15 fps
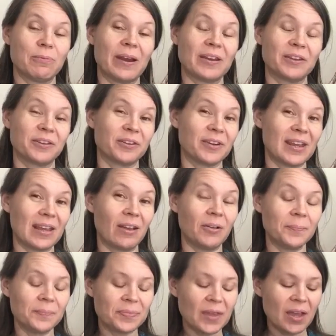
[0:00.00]
regular
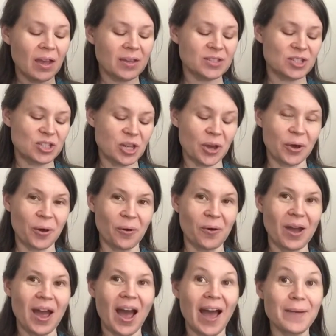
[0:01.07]
heel.
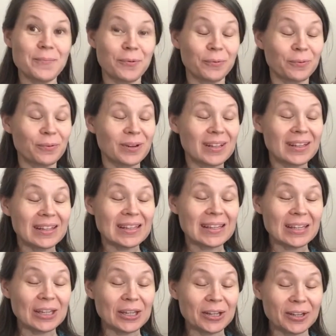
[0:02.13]
So I'm really
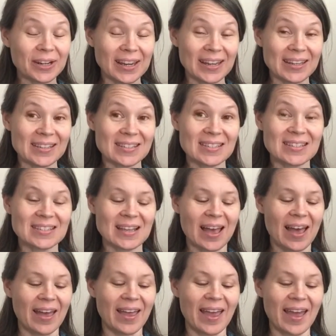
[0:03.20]
curious.
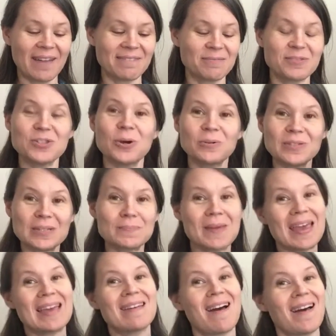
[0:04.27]
I have notes
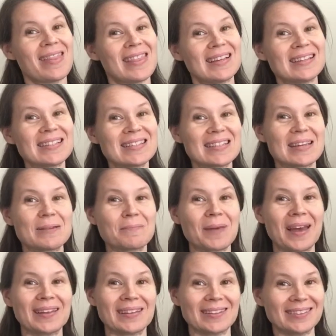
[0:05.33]
made on this in
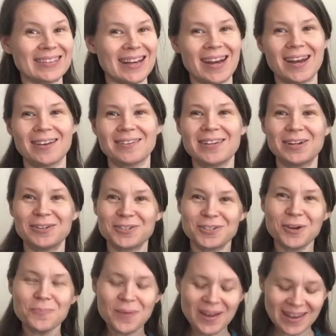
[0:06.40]
my little knitter's
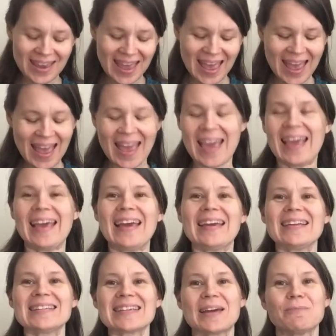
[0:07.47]
notebook,
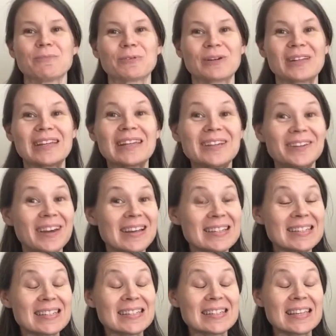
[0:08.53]
and I'm really
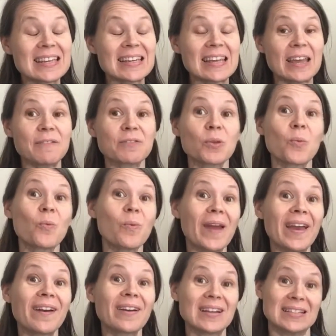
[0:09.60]
curious to see if the
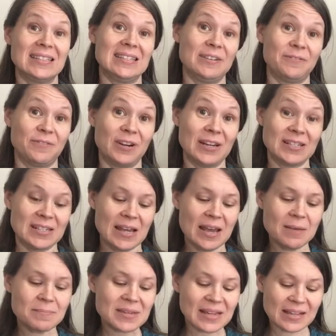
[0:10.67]
wear is different,
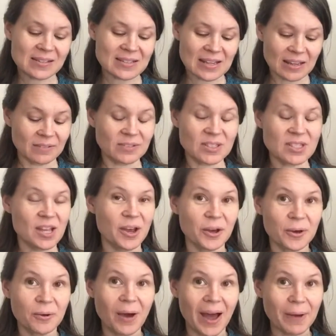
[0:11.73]
because if
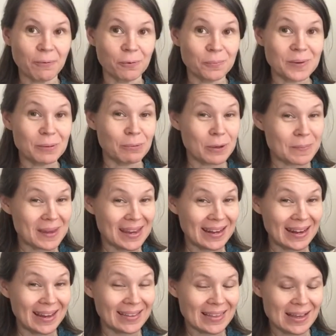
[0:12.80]
so, I will be
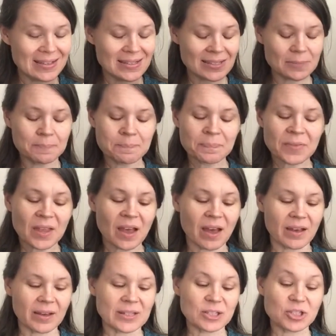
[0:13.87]
repeating this.
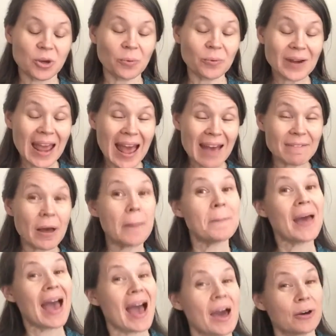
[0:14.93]
I don't have a
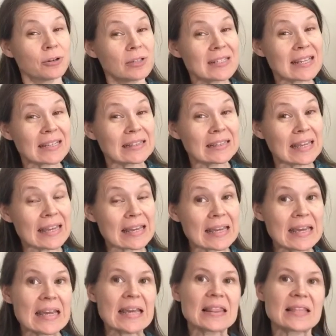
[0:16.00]
pattern to link.
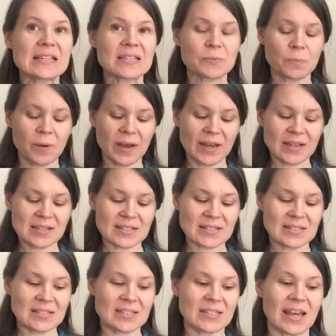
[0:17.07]
This was
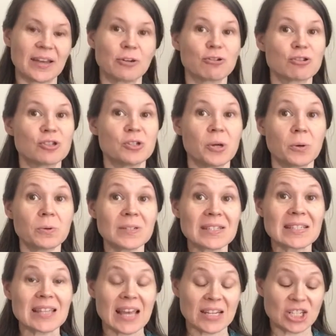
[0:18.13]
designer's
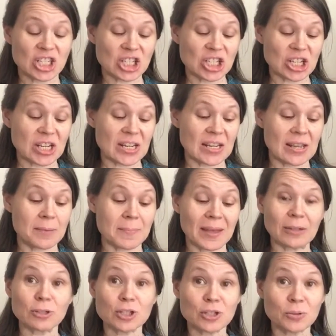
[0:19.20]
notes that she
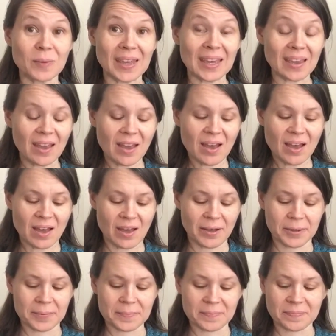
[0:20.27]
emailed to me
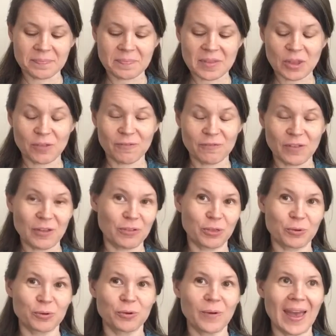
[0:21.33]

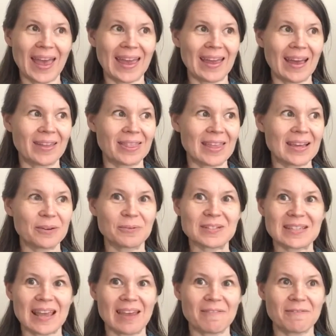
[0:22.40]
through I think it was